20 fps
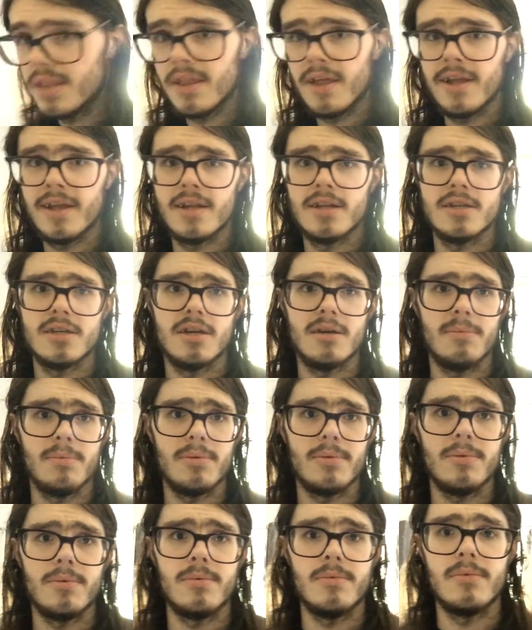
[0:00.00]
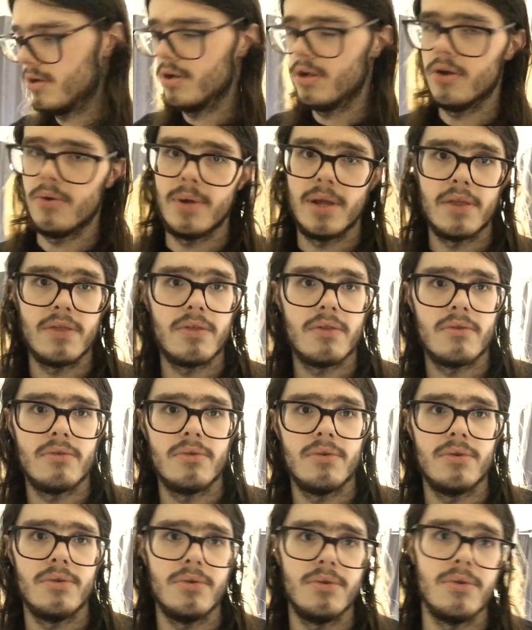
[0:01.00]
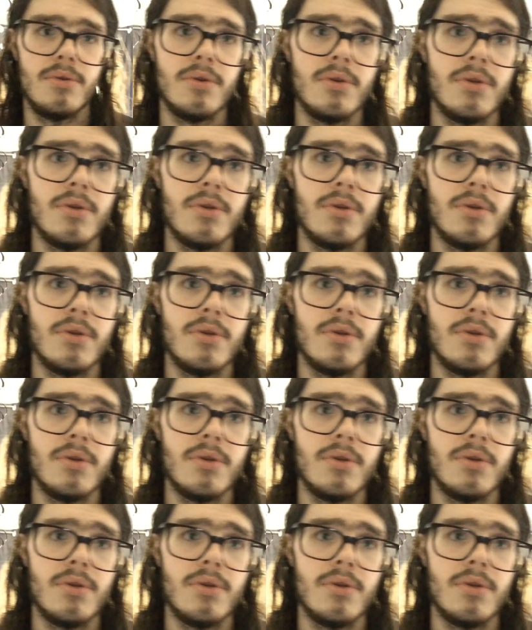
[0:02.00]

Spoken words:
they end up going through